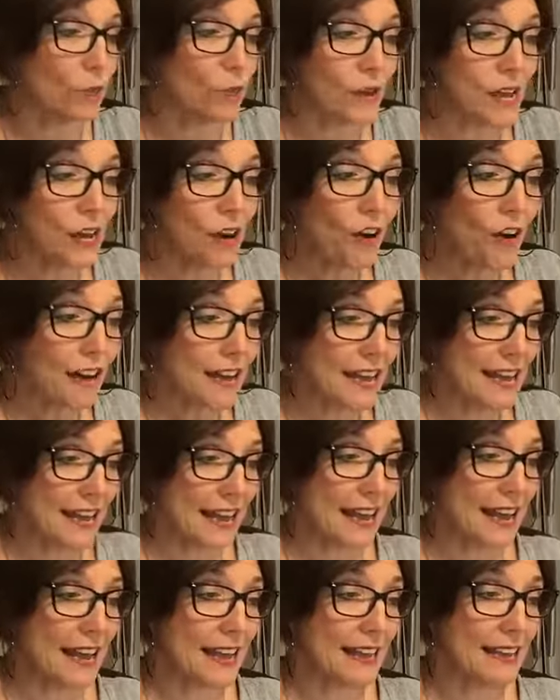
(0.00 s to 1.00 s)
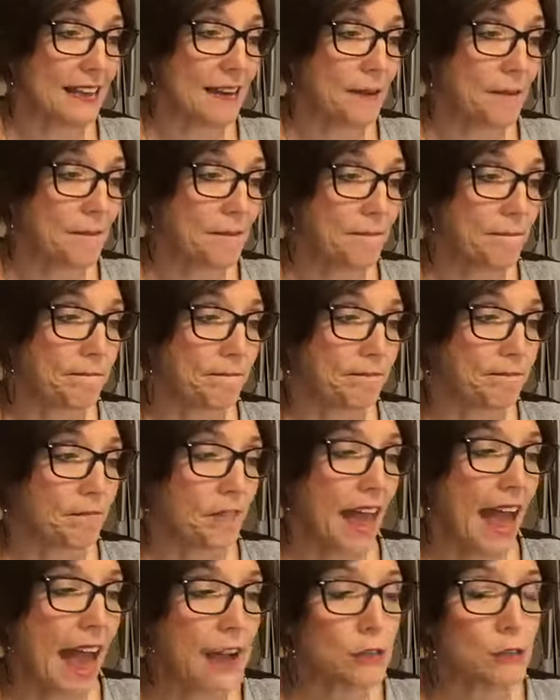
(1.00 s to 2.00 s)
We are in,
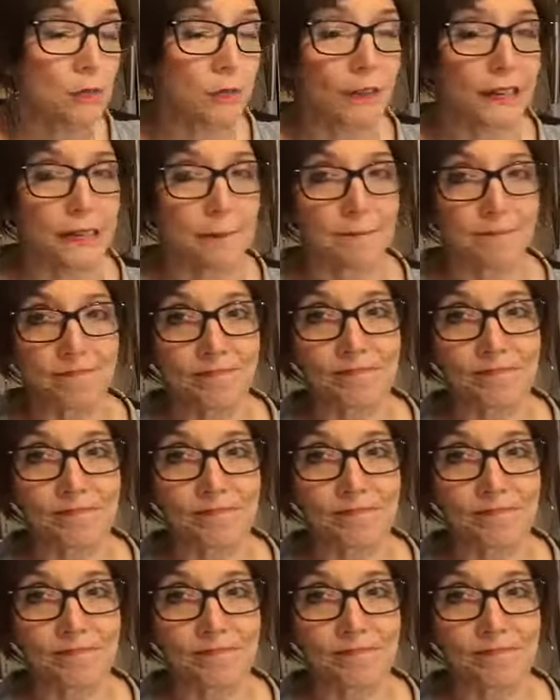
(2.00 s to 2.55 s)
actually,